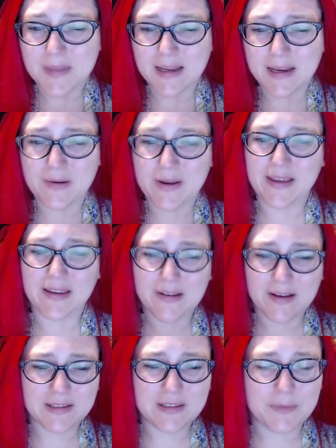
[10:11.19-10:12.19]
Anyway, thank
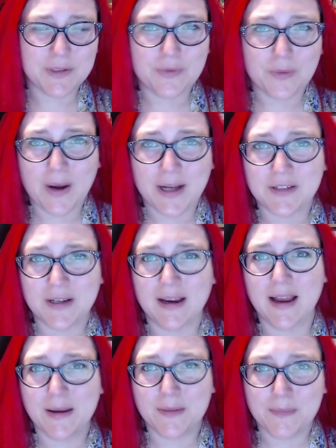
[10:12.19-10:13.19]
you guys so much for watching.
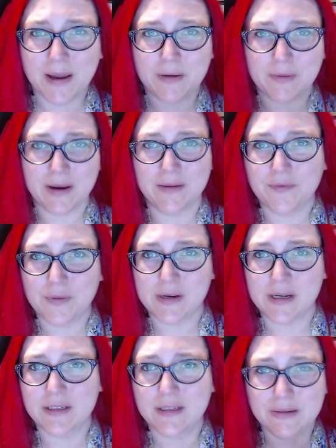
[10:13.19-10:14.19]
I am Mecha Random
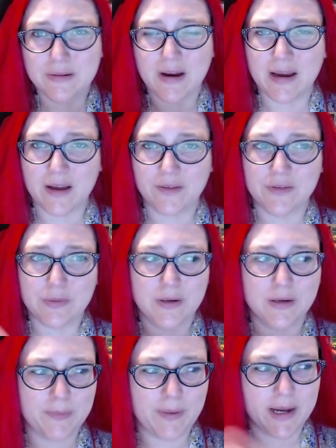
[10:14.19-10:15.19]
42 I have
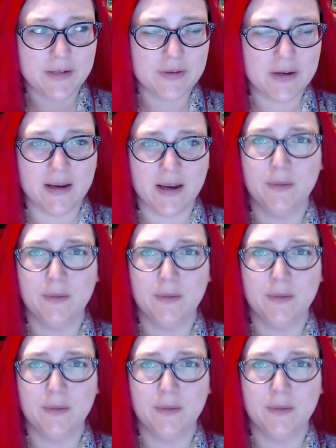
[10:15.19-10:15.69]
Twitter, Patreon.